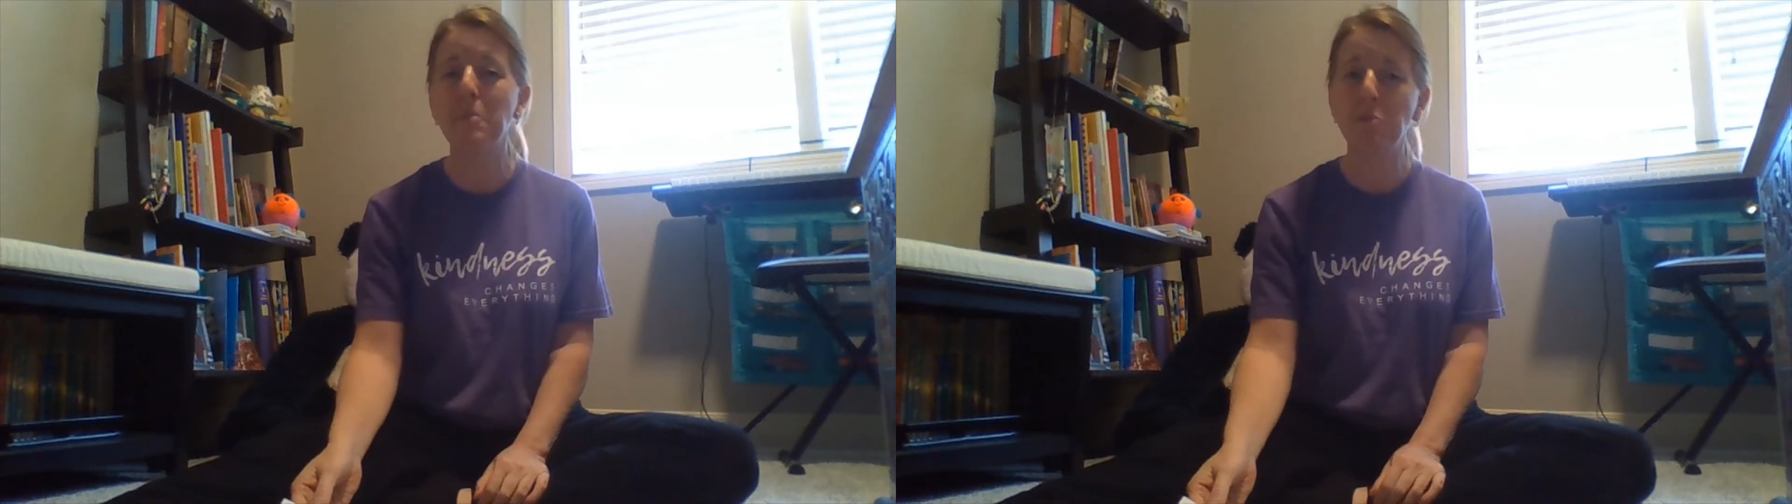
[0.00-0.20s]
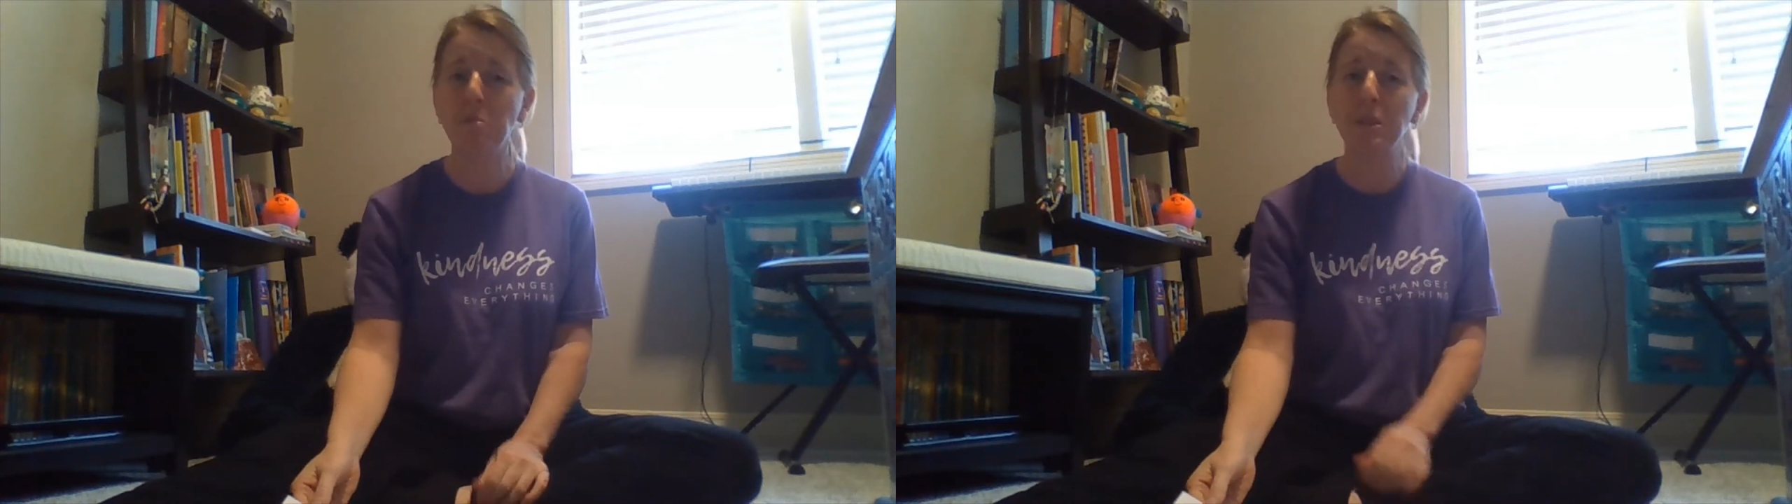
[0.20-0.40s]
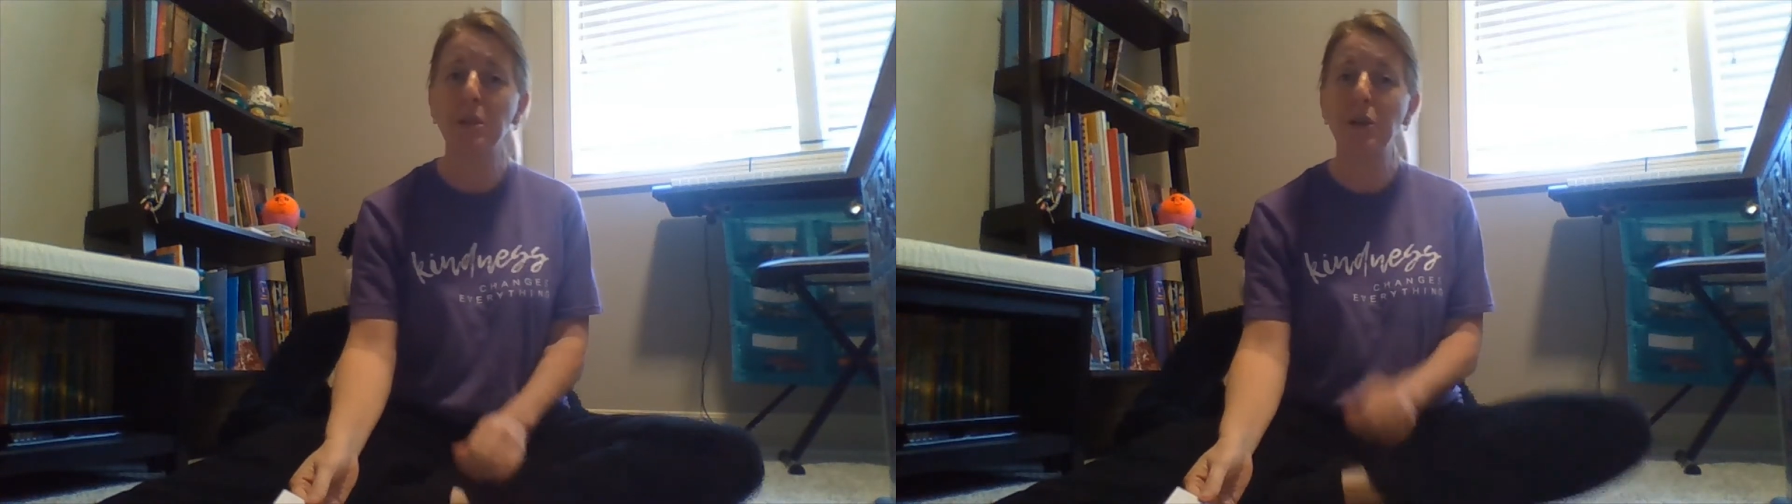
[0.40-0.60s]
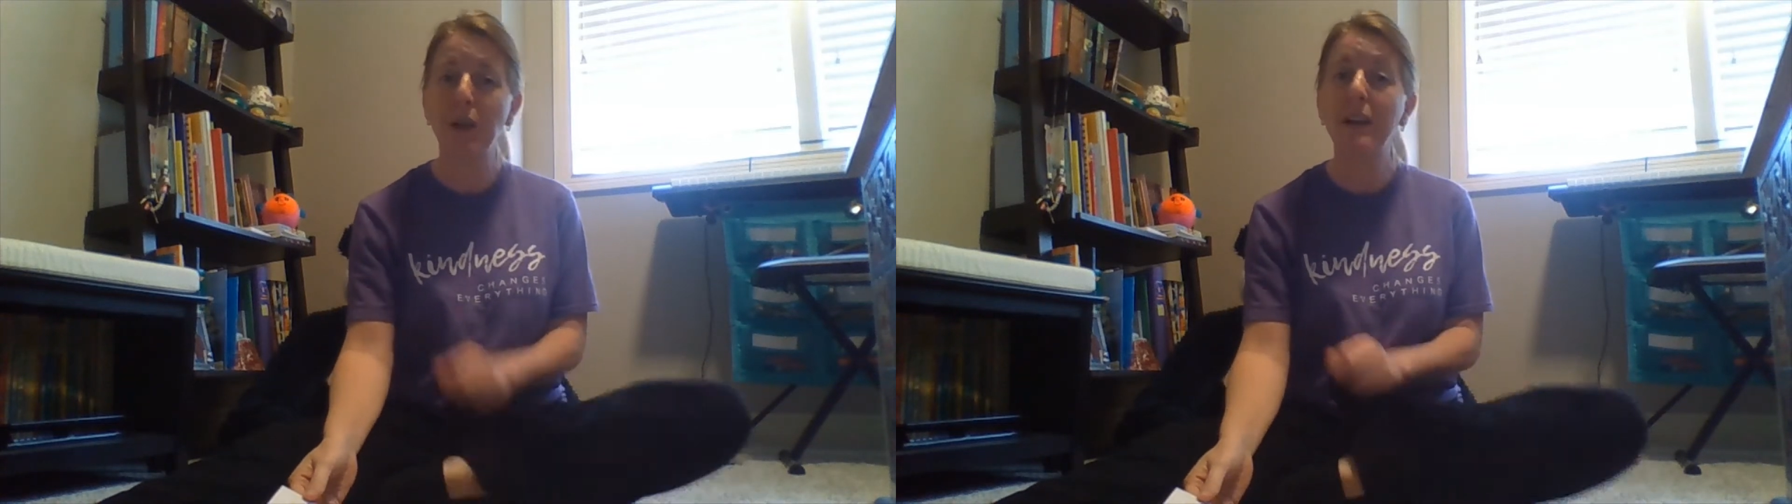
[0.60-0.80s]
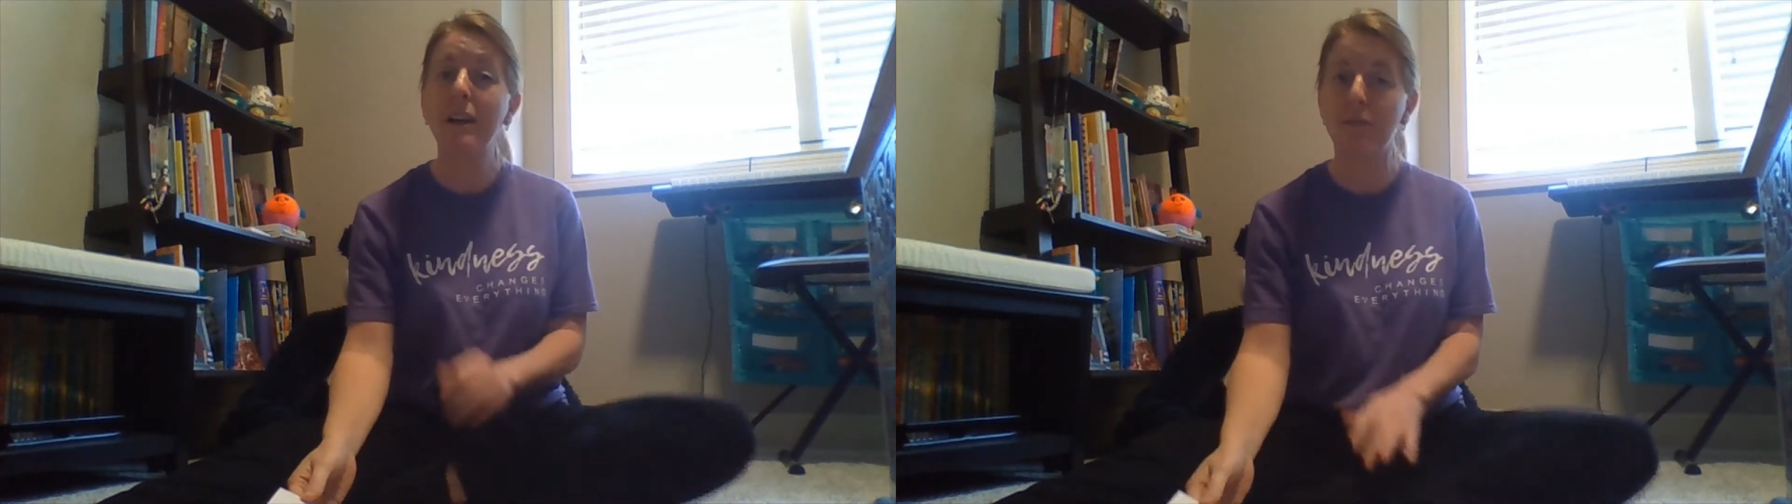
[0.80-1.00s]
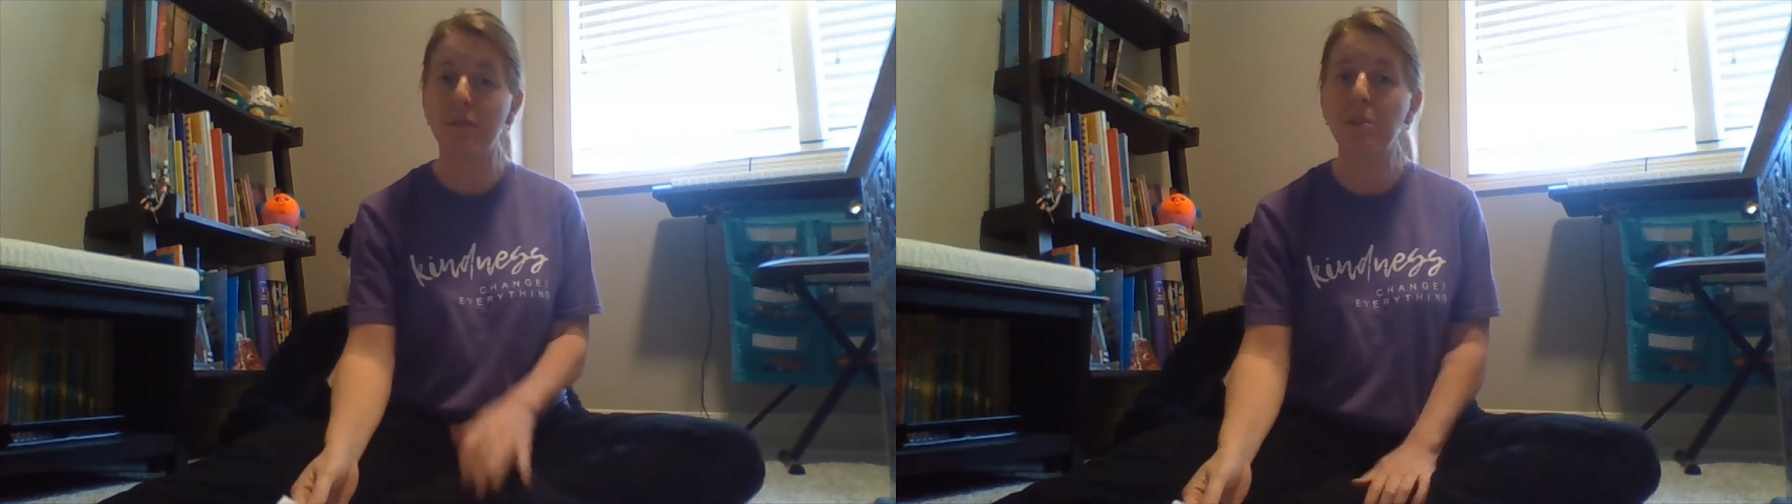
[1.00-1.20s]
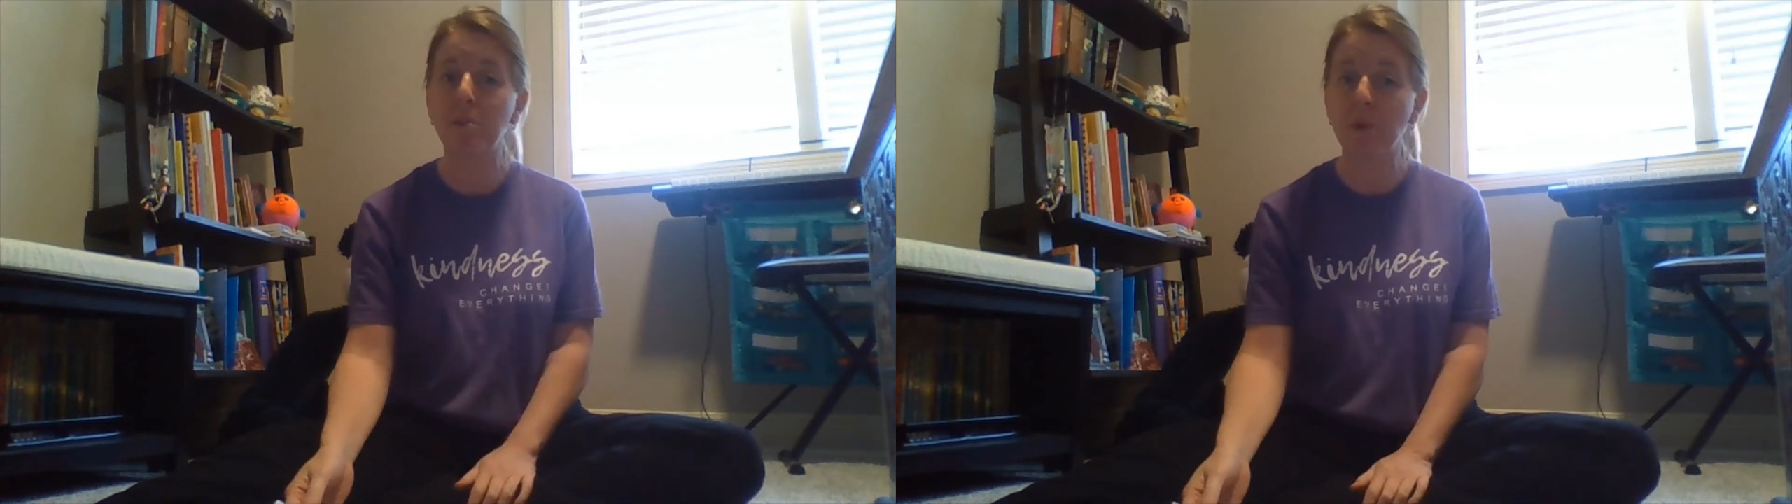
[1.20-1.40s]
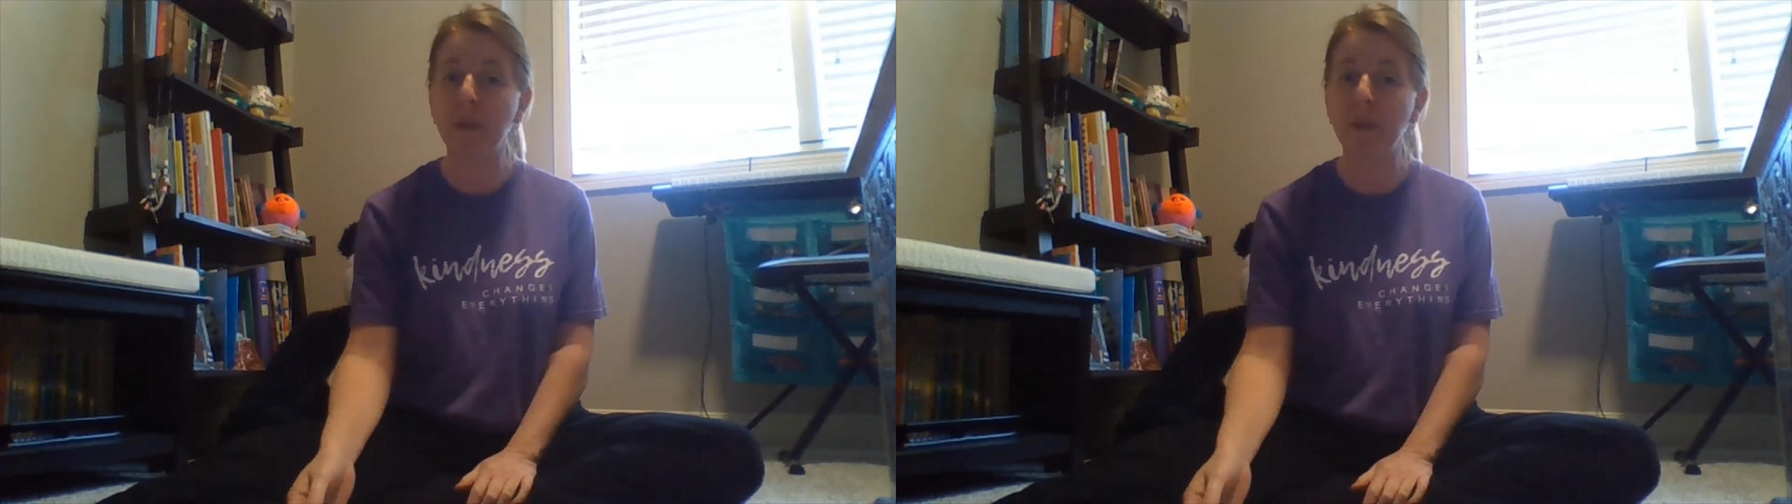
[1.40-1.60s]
familiar and comfortable with